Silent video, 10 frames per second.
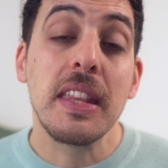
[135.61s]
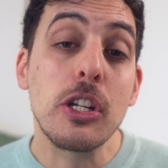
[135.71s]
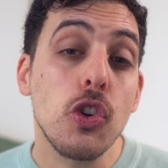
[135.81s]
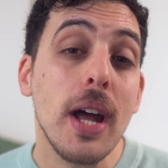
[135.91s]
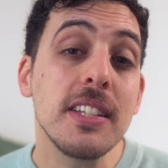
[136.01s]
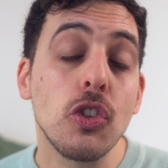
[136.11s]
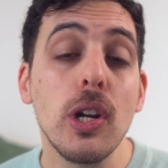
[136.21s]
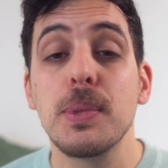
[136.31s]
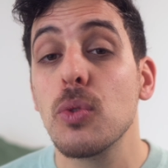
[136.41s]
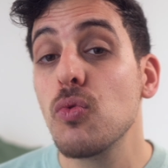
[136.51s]
The
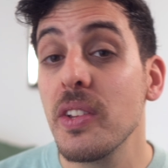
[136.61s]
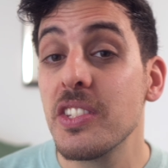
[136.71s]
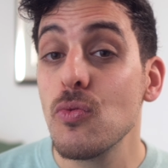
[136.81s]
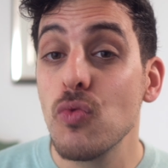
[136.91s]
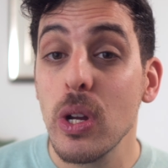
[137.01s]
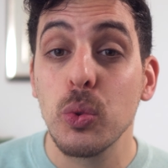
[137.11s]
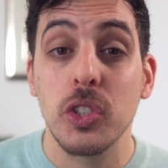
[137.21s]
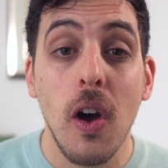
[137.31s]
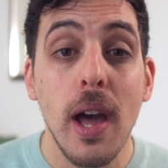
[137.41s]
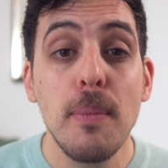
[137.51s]
transcript runs in real
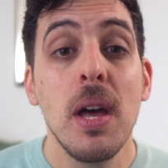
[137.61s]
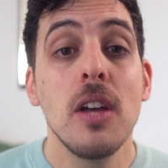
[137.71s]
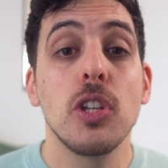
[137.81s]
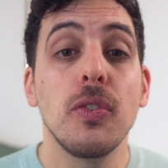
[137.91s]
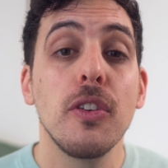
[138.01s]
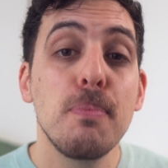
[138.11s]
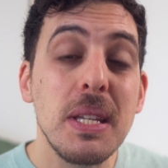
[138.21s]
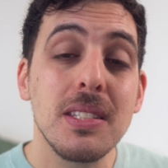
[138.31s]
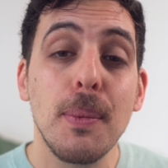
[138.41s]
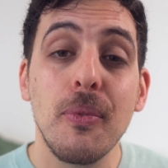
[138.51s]
time, so if you've
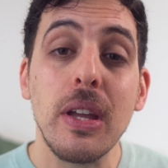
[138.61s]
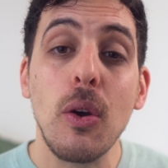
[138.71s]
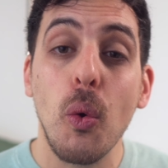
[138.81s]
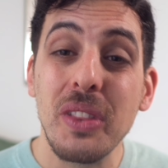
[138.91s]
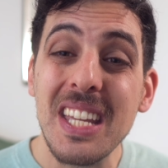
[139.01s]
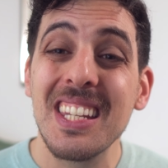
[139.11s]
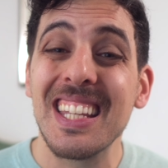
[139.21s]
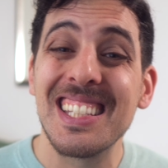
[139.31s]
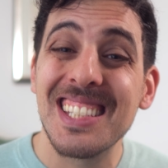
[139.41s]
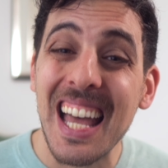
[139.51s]
missed something or need an
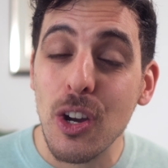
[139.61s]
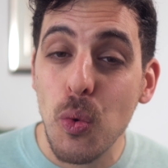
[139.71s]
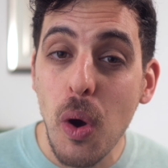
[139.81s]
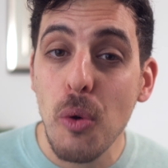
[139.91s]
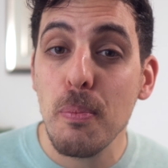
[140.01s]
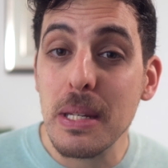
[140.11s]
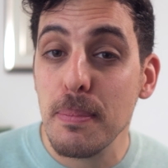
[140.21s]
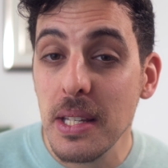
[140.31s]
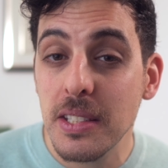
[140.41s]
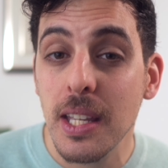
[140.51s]
exact quote
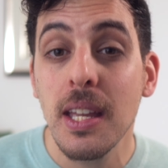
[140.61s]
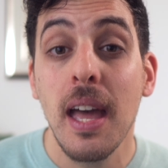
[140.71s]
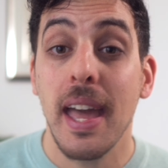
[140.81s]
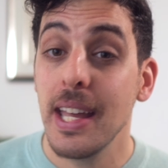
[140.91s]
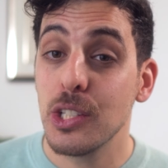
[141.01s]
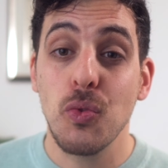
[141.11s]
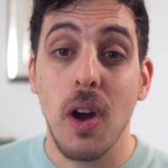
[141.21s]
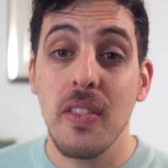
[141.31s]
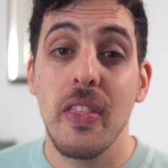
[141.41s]
mid-meeting, it's right